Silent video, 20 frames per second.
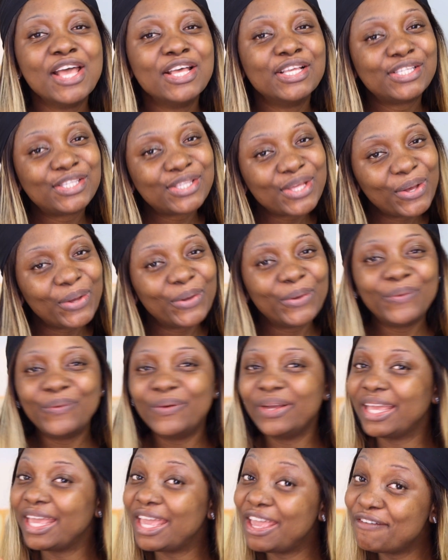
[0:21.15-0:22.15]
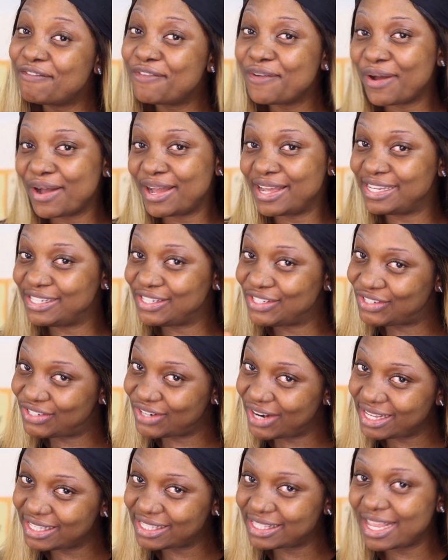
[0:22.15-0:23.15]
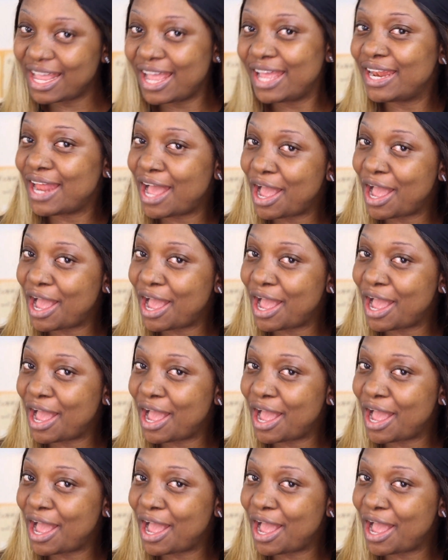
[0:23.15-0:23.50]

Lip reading: So if you are interested